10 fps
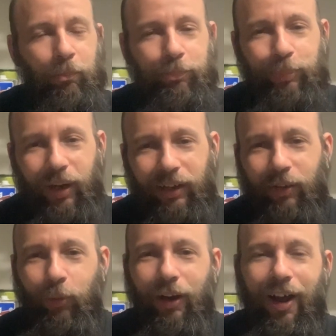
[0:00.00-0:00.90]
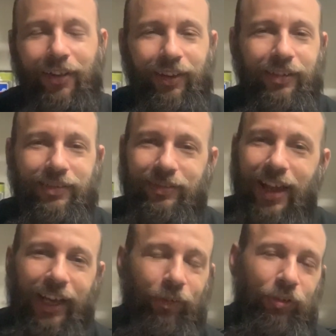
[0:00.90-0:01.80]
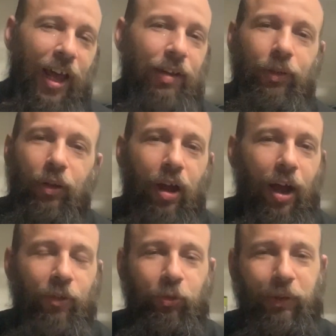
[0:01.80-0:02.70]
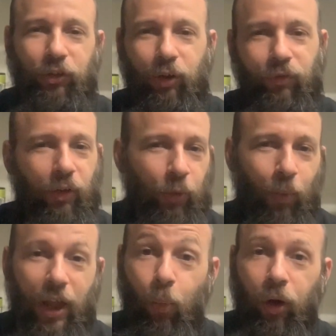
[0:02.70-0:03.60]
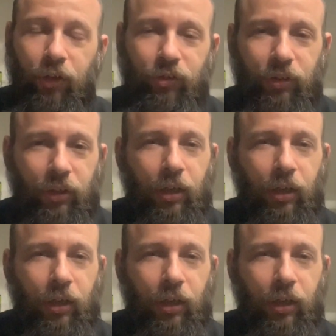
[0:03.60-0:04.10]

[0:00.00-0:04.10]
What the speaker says: But we're on the negative side of it just because of the way it works.